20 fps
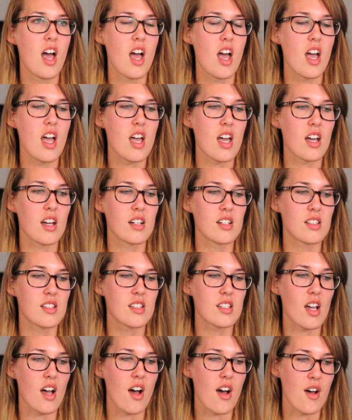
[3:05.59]

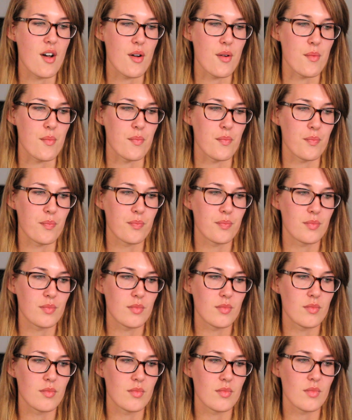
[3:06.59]
and
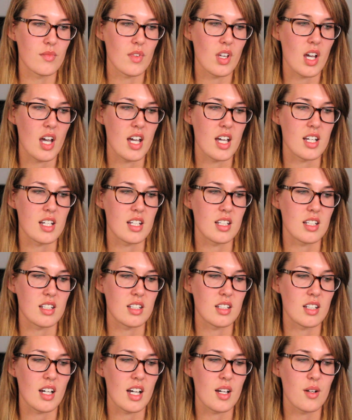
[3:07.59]

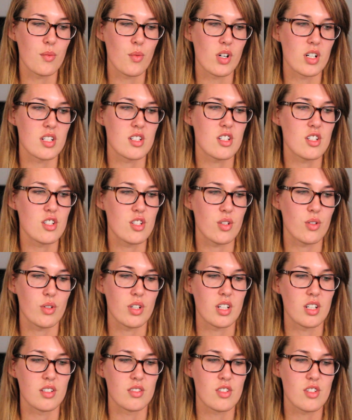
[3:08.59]
I wanted to do
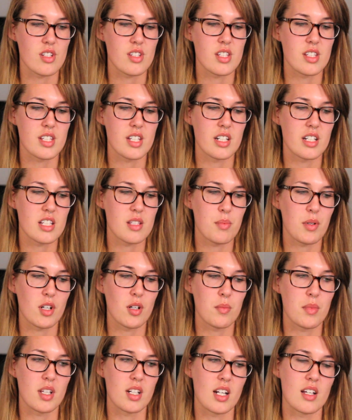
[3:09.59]
it just as an
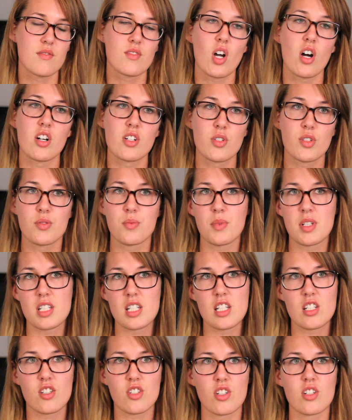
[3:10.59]
experiment, and I talked with my
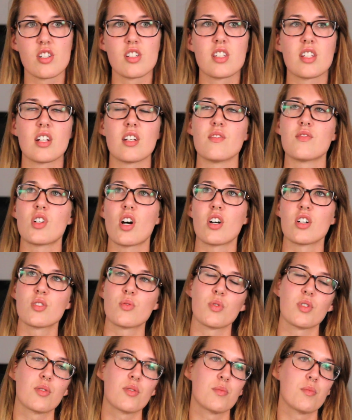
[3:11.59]
teachers and I've talked
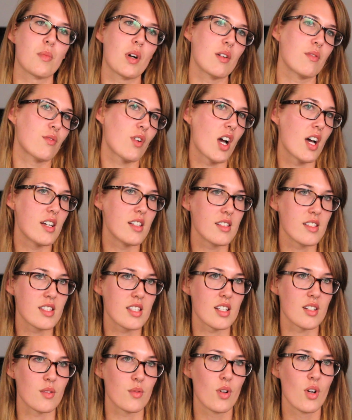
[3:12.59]
with my
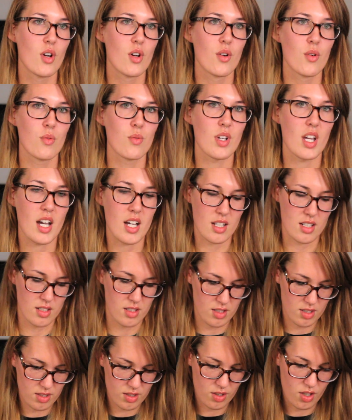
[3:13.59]
friends, and we had
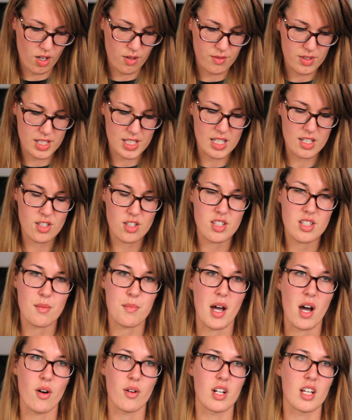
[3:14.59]
conversations
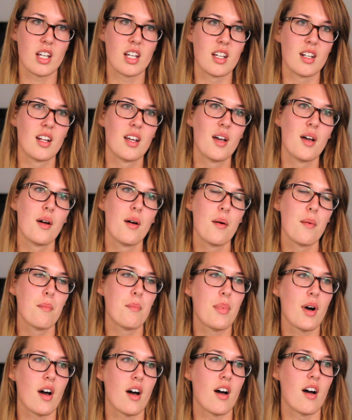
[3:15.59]
about it,
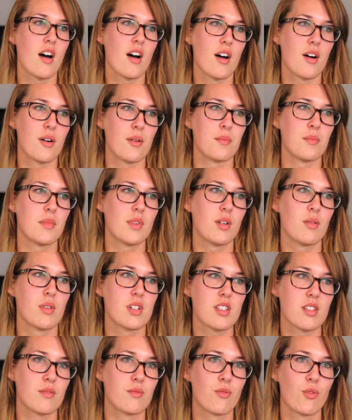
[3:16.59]
but it
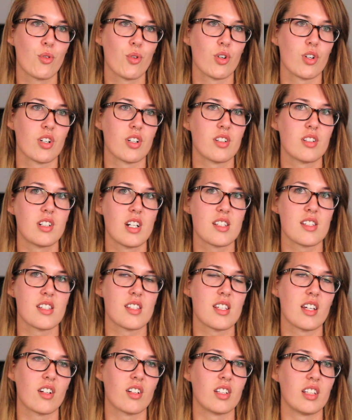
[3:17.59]
wasn't for
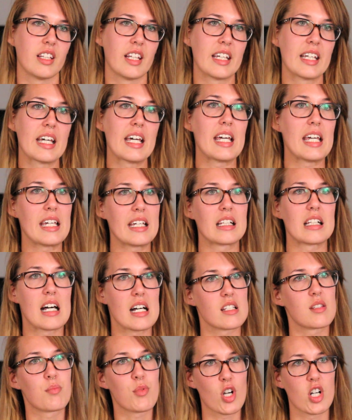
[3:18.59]
necessarily like a
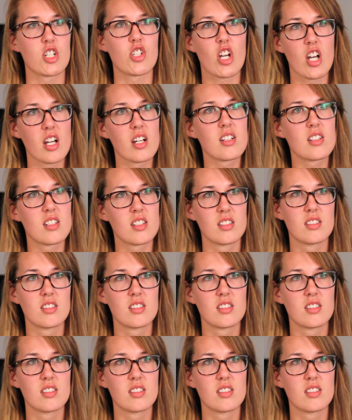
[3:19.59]
class project.